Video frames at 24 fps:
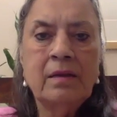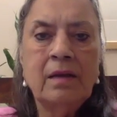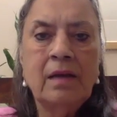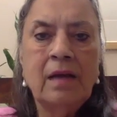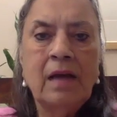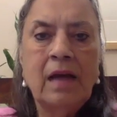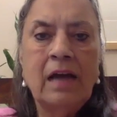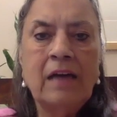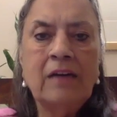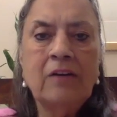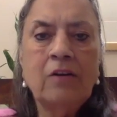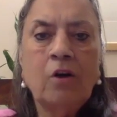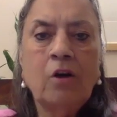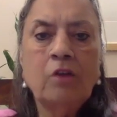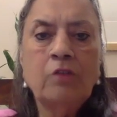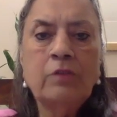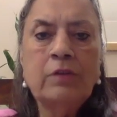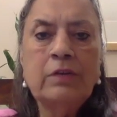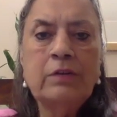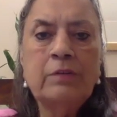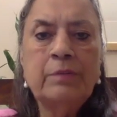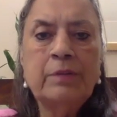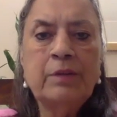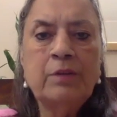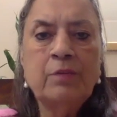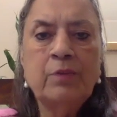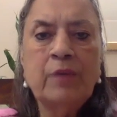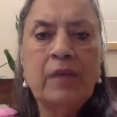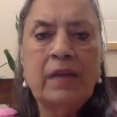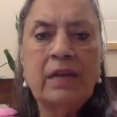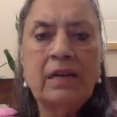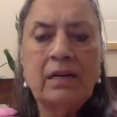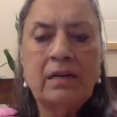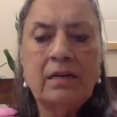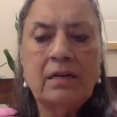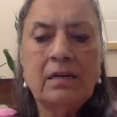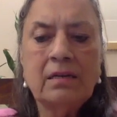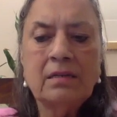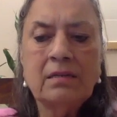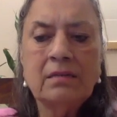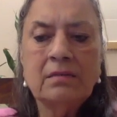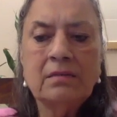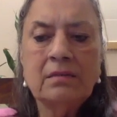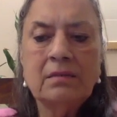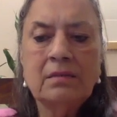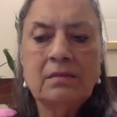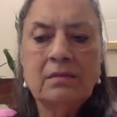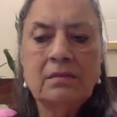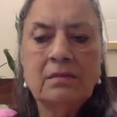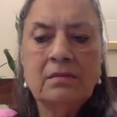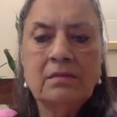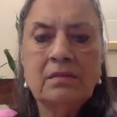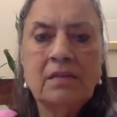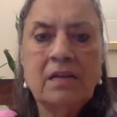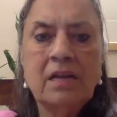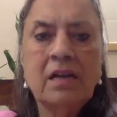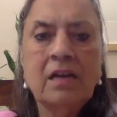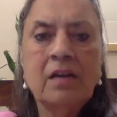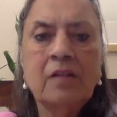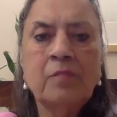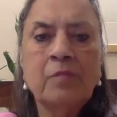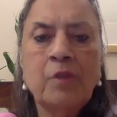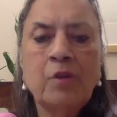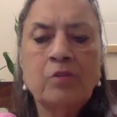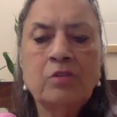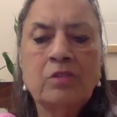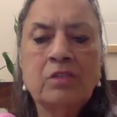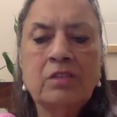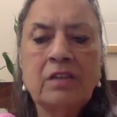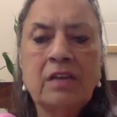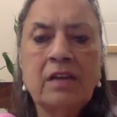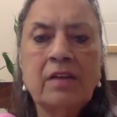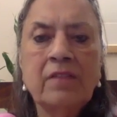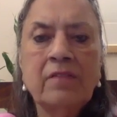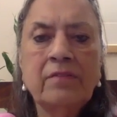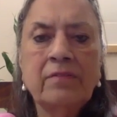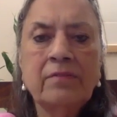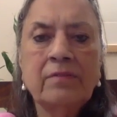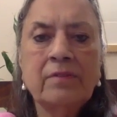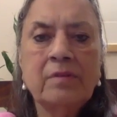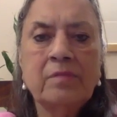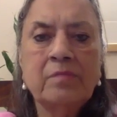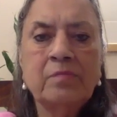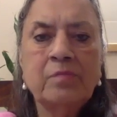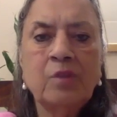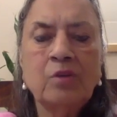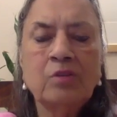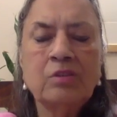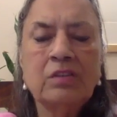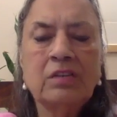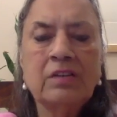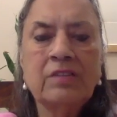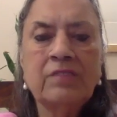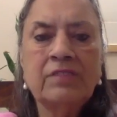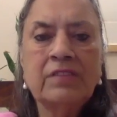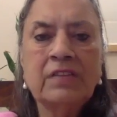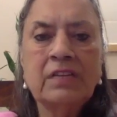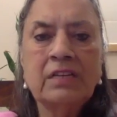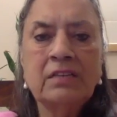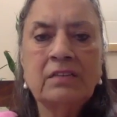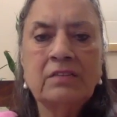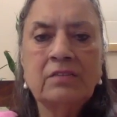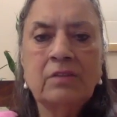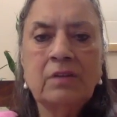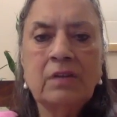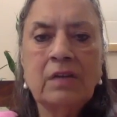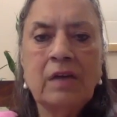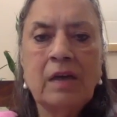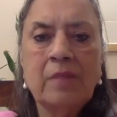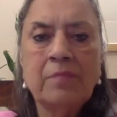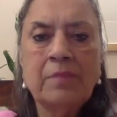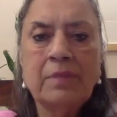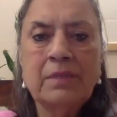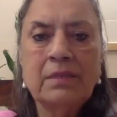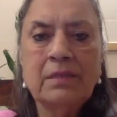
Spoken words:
and all will be well. Think positive, positive things will happen.